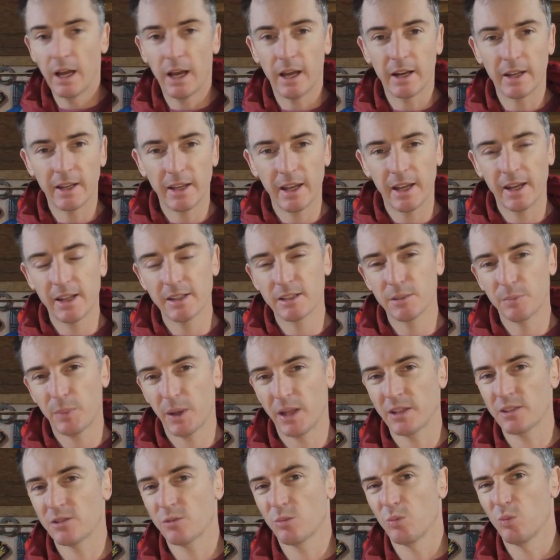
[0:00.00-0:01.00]
And again, it
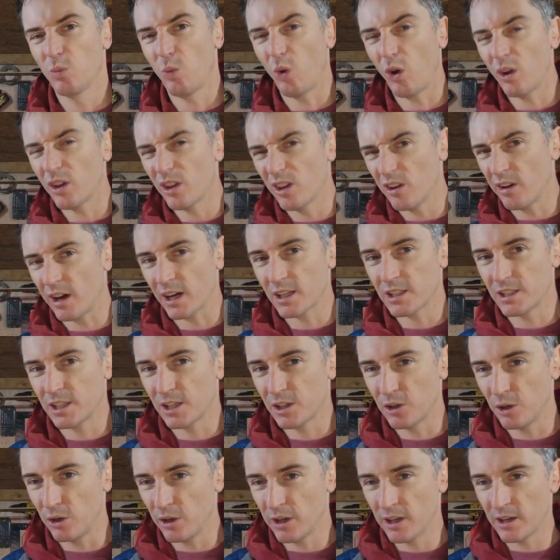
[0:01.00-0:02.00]
depends on what you're actually
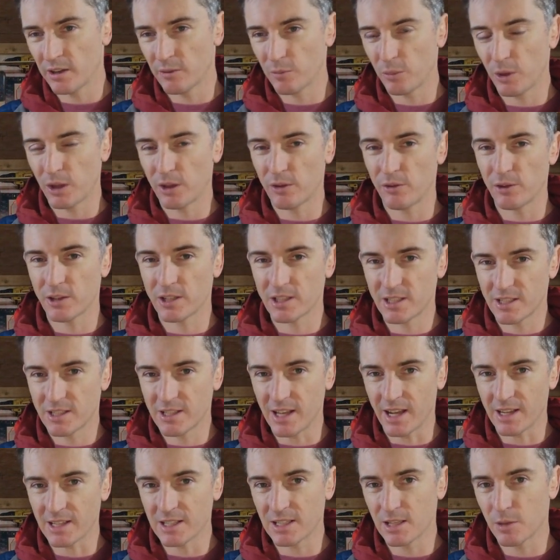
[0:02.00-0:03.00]
cutting, whether it's
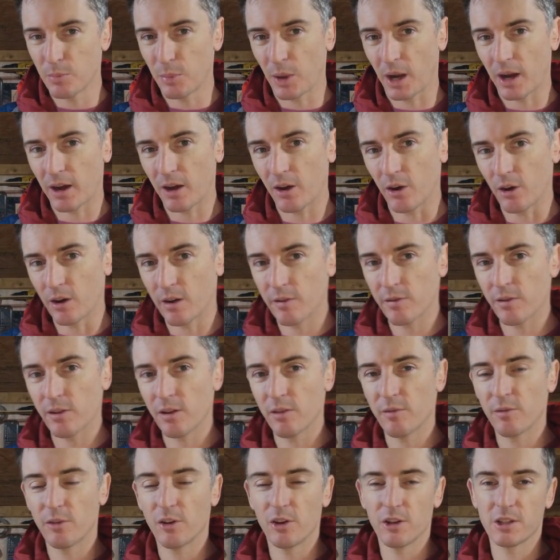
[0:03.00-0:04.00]
densely packed
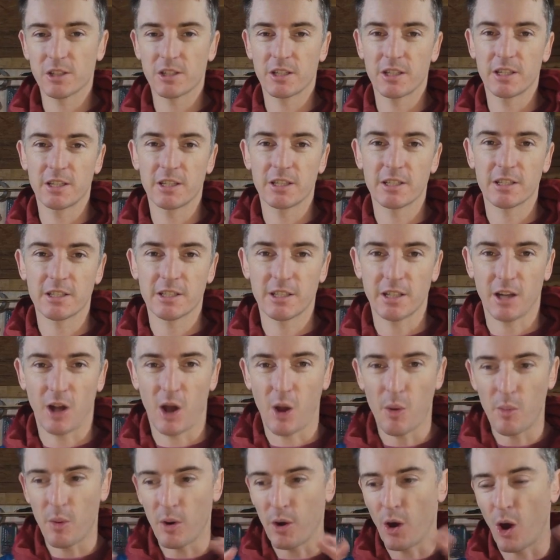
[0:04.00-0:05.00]
conifer versus, you
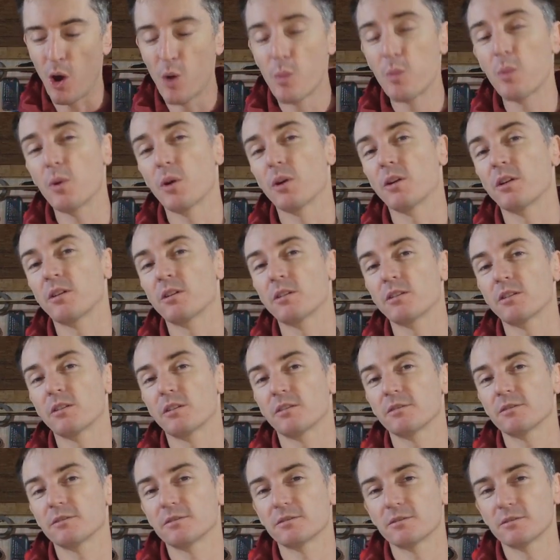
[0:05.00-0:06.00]
know, an open
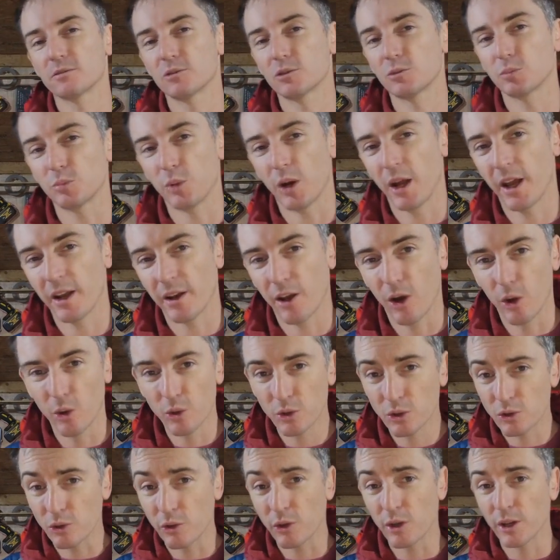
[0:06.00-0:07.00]
spread
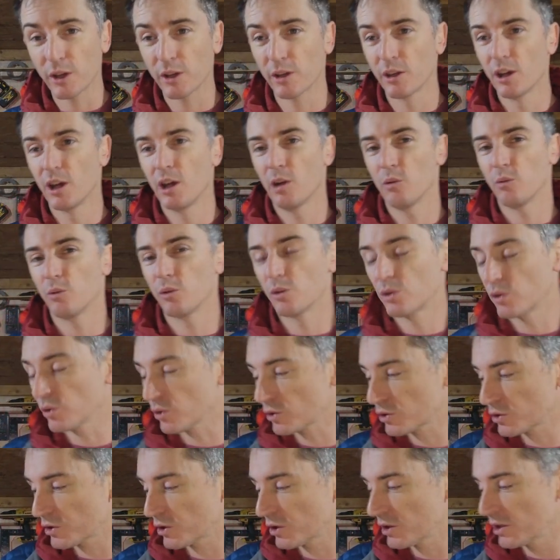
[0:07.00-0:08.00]
oak tree
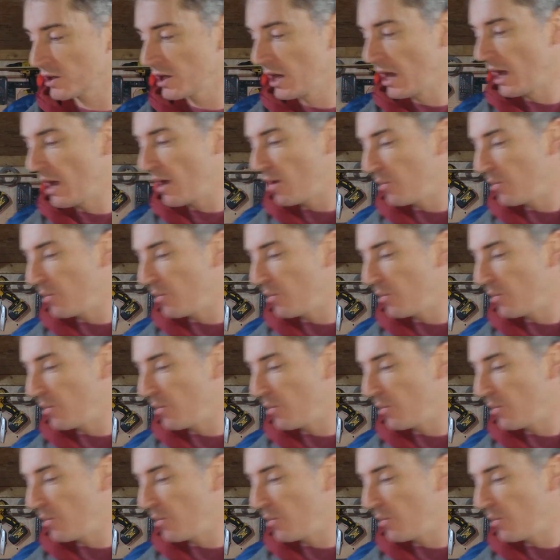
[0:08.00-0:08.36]
reduction.